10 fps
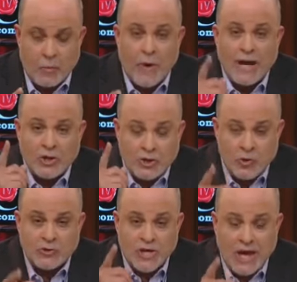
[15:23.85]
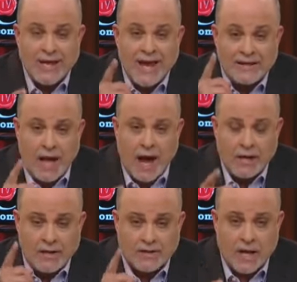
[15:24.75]
Why don't you take a
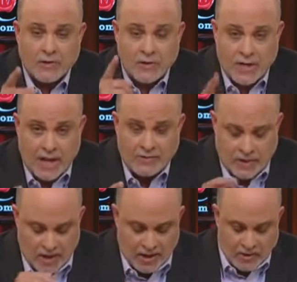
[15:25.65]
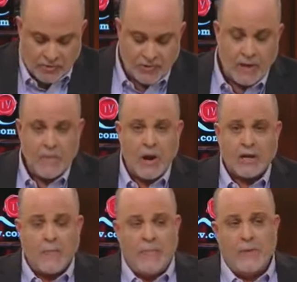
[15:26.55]
lie detector test so the
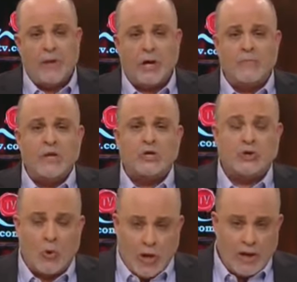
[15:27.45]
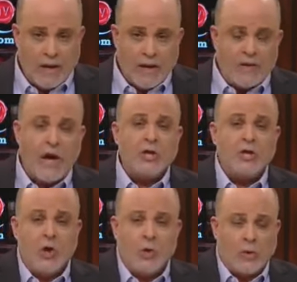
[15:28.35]
American people can be sure that
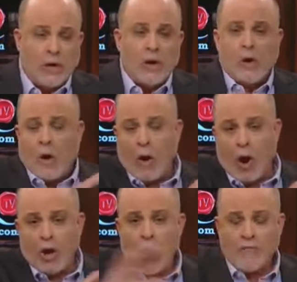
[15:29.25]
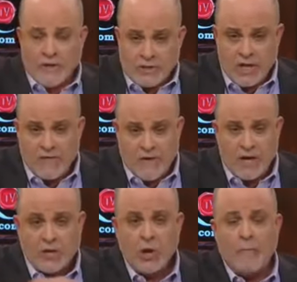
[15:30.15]
you, all over
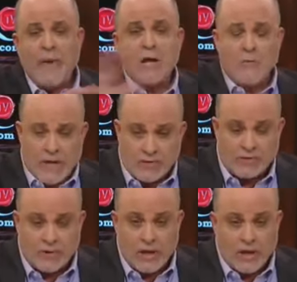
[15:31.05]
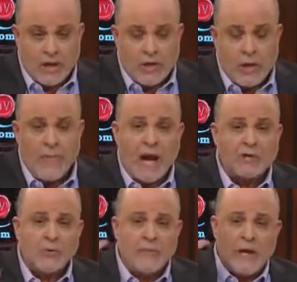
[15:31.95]
TV, ubiquitous, you might
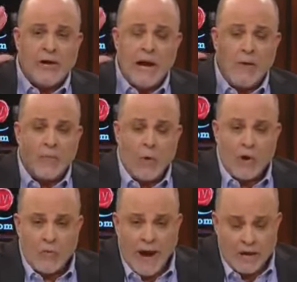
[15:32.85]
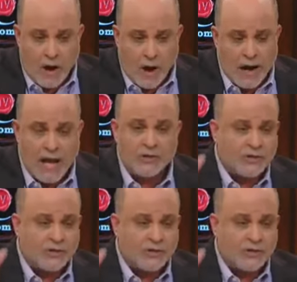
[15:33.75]
as well be on airport radar and